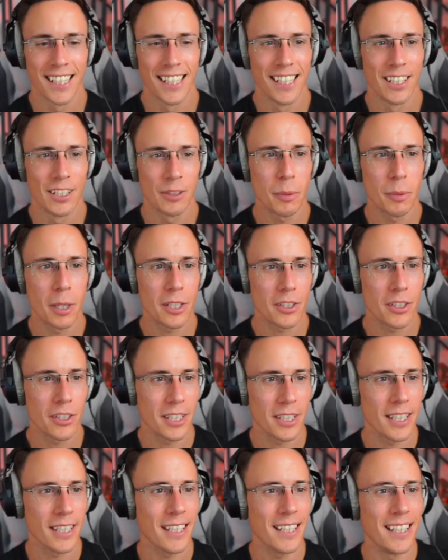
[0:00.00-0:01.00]
as much as
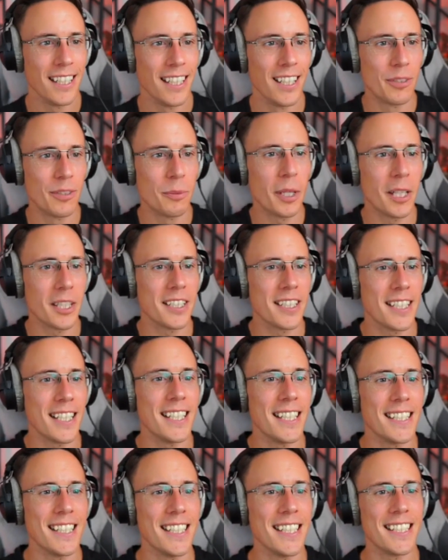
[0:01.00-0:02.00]
it
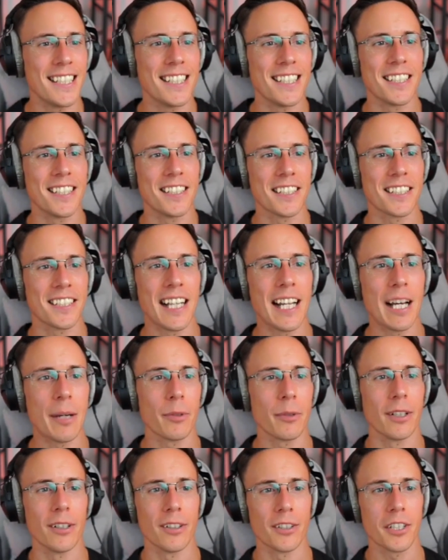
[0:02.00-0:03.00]
is easy to just
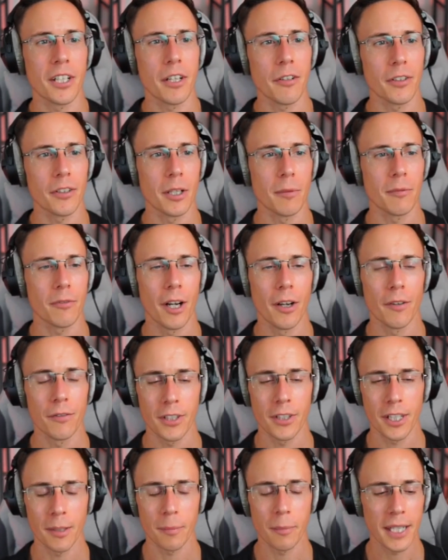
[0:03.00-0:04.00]
elaborate on stuff, and I've
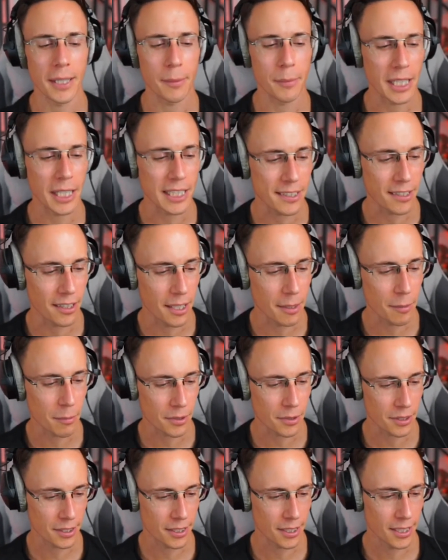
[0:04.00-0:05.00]
done it many
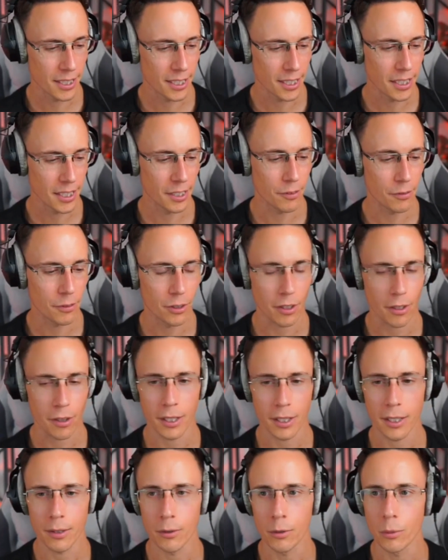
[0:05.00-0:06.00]
times, you've got to
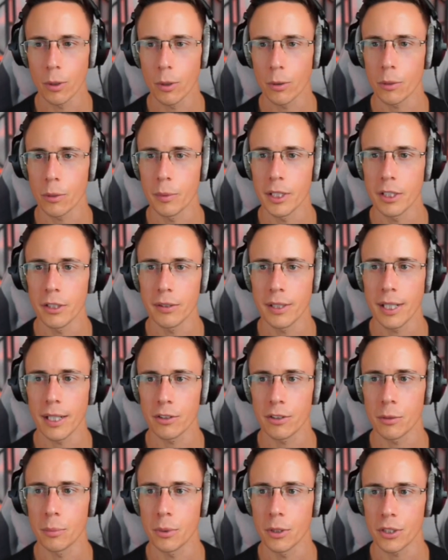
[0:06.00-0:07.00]
think, well, what can we do now
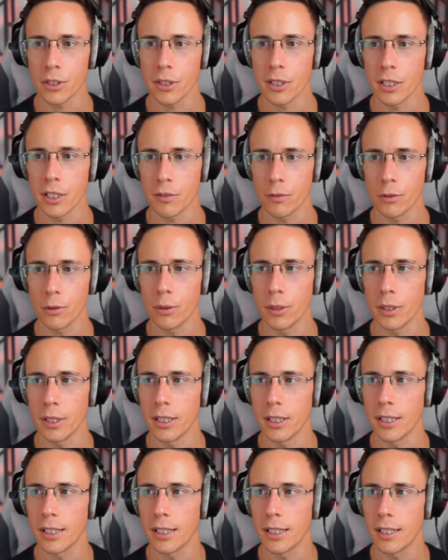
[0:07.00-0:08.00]
to push things forward
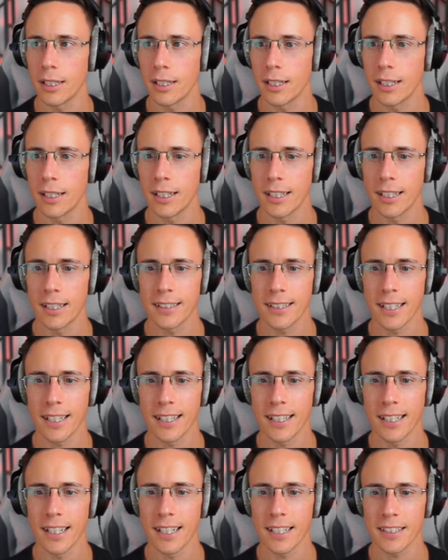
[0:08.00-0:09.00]
and take
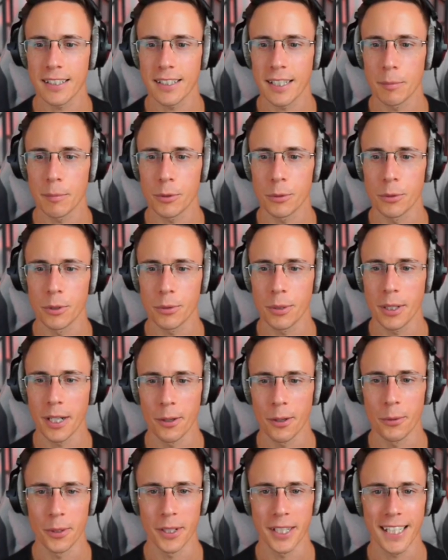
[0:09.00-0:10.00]
the next step towards
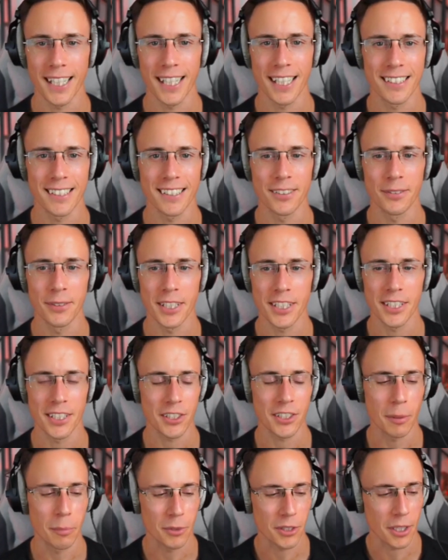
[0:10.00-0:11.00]
where I want to get to, which is
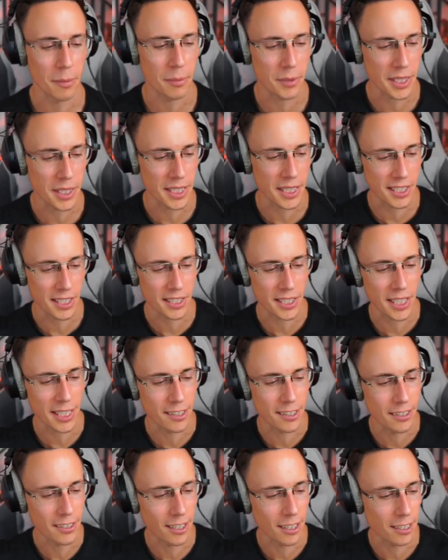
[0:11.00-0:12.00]
sometimes easier said
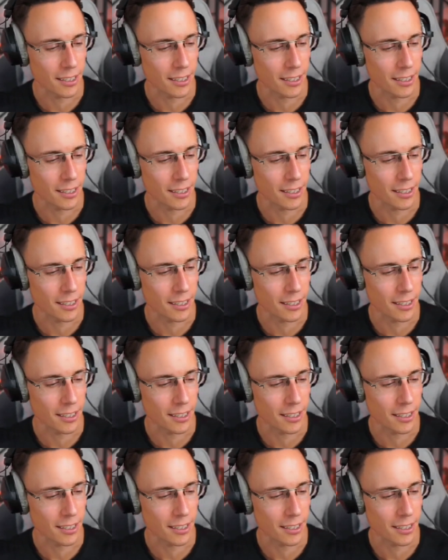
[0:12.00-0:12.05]
than done.